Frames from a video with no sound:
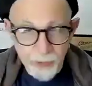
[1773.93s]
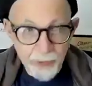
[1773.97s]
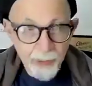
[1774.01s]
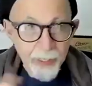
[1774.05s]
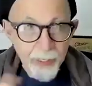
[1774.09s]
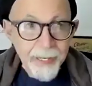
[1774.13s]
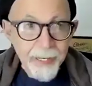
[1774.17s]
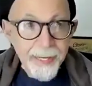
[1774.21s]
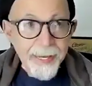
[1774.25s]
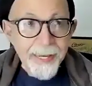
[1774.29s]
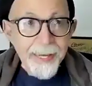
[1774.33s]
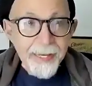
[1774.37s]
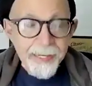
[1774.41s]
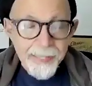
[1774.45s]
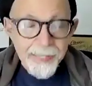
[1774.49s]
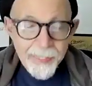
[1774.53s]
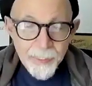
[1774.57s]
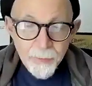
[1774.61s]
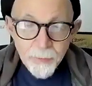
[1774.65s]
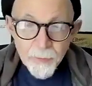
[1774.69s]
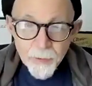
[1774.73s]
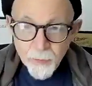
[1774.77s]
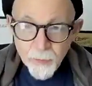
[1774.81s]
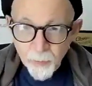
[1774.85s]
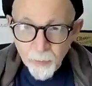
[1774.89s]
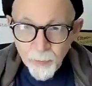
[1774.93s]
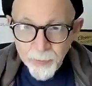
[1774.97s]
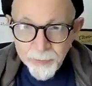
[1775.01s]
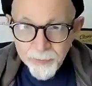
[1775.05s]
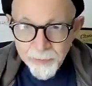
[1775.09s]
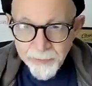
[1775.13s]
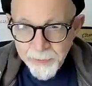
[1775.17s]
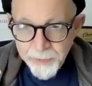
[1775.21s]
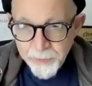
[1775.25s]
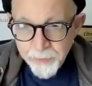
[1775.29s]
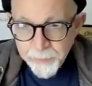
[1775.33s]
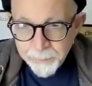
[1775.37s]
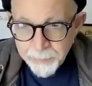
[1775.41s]
Look, he was
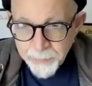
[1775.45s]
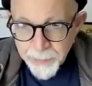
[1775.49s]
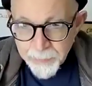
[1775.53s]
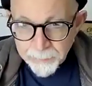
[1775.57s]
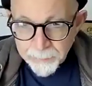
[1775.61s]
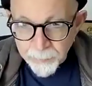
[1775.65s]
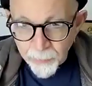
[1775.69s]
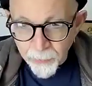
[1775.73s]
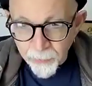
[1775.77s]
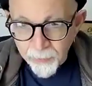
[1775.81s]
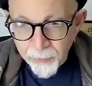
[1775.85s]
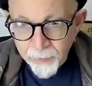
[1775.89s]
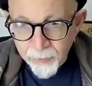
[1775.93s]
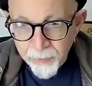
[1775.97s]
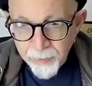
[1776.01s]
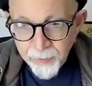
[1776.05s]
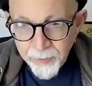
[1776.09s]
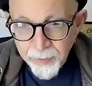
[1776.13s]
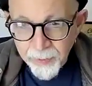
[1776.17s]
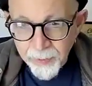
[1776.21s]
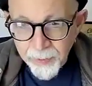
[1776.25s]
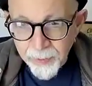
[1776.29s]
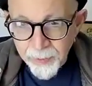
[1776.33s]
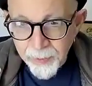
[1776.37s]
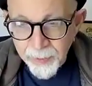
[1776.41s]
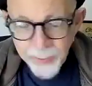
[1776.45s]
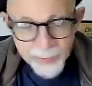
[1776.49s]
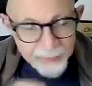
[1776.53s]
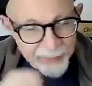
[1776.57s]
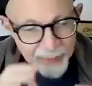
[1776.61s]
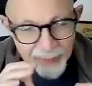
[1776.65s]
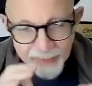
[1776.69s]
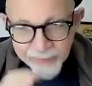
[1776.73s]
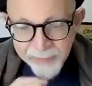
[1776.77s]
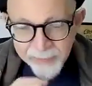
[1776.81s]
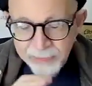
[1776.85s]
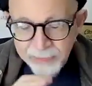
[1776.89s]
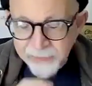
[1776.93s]
one of these people,
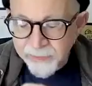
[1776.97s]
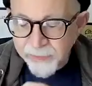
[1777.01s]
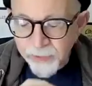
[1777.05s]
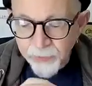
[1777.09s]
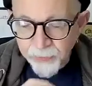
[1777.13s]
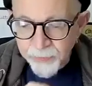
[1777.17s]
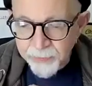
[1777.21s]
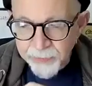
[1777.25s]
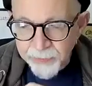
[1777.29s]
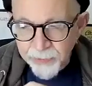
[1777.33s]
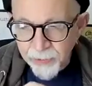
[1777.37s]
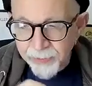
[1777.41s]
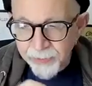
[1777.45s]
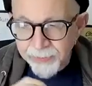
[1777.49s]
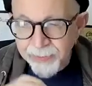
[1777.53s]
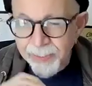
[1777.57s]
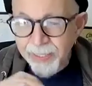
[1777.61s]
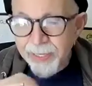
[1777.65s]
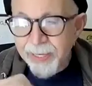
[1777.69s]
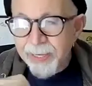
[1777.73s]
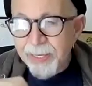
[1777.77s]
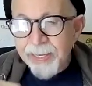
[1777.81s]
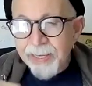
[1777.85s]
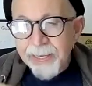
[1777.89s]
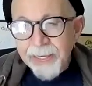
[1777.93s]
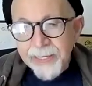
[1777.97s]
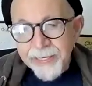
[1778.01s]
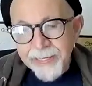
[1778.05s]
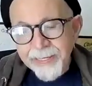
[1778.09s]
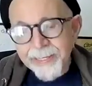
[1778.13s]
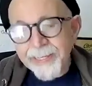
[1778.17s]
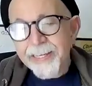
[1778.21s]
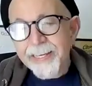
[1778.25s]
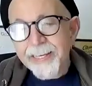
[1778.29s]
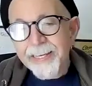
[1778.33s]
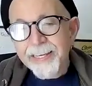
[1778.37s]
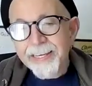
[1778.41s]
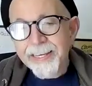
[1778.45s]
and I sensed it early on.
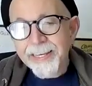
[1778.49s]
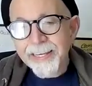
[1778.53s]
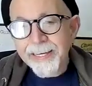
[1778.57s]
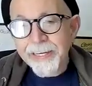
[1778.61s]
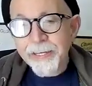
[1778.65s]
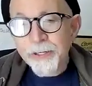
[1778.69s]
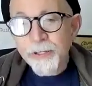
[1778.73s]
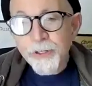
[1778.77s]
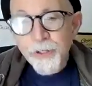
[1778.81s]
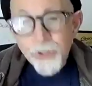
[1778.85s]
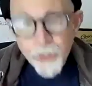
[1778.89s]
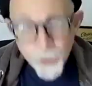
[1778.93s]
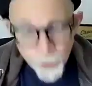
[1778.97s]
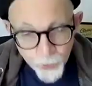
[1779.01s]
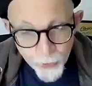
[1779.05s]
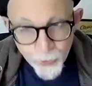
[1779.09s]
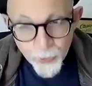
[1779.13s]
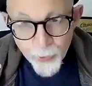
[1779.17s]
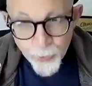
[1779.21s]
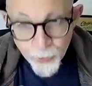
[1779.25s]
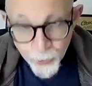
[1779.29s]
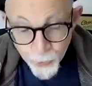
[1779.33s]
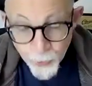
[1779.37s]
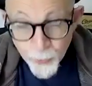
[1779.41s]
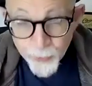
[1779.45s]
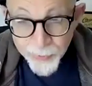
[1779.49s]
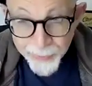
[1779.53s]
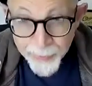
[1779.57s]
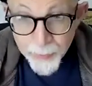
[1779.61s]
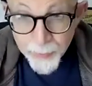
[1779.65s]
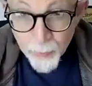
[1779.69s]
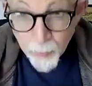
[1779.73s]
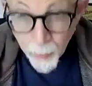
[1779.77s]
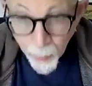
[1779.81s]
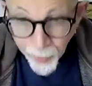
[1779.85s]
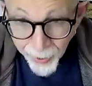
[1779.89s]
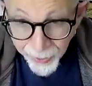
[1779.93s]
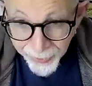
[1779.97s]
He knew who
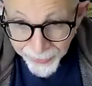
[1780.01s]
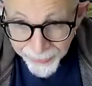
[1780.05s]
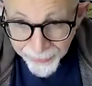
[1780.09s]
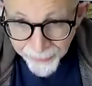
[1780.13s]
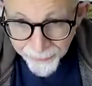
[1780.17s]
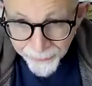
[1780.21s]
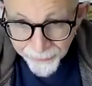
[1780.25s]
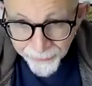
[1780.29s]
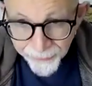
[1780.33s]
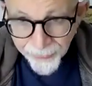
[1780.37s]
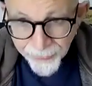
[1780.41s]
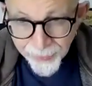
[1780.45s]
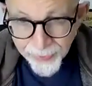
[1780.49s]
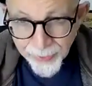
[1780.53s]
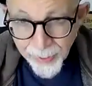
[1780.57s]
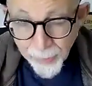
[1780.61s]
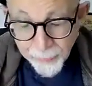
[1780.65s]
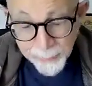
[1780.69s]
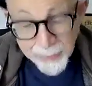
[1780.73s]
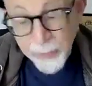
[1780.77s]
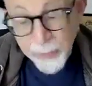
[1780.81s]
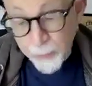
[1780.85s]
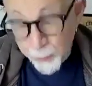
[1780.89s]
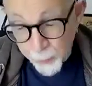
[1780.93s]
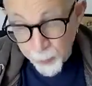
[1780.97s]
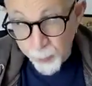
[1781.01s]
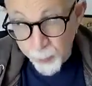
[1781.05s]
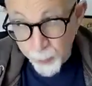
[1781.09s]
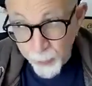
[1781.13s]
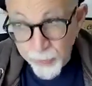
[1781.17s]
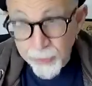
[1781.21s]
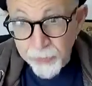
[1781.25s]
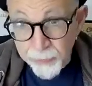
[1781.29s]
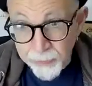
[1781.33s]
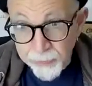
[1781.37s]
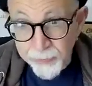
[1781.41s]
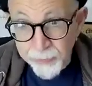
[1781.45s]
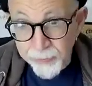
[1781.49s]
he was. I mean, he
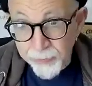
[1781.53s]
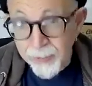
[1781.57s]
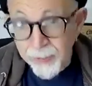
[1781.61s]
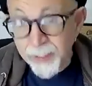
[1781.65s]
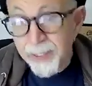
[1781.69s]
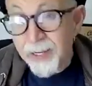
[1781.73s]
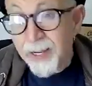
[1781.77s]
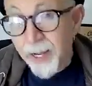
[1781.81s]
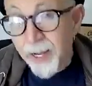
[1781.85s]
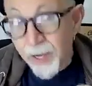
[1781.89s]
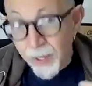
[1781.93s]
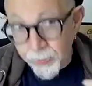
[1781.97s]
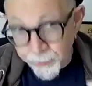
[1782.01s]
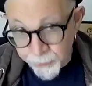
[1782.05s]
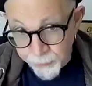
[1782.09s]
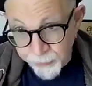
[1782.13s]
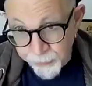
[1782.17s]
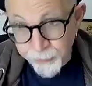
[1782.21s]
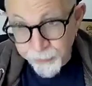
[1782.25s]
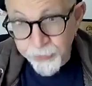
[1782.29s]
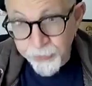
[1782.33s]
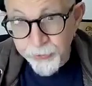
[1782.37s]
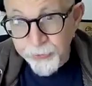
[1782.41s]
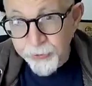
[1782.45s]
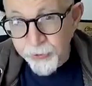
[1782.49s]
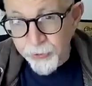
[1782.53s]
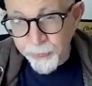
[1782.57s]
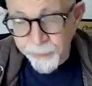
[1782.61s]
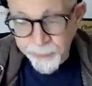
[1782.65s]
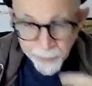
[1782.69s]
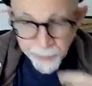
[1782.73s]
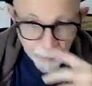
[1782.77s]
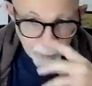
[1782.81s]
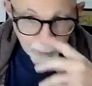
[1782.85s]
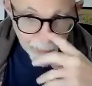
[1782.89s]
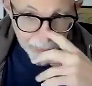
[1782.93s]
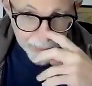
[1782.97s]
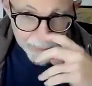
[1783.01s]
really understood
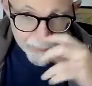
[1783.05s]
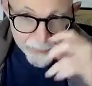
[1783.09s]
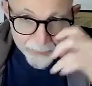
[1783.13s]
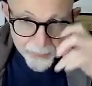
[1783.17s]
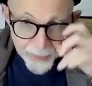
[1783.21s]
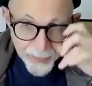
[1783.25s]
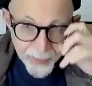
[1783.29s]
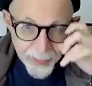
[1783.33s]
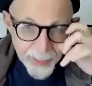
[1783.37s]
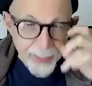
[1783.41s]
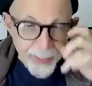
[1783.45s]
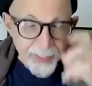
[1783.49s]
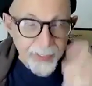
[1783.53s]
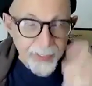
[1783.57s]
who he was.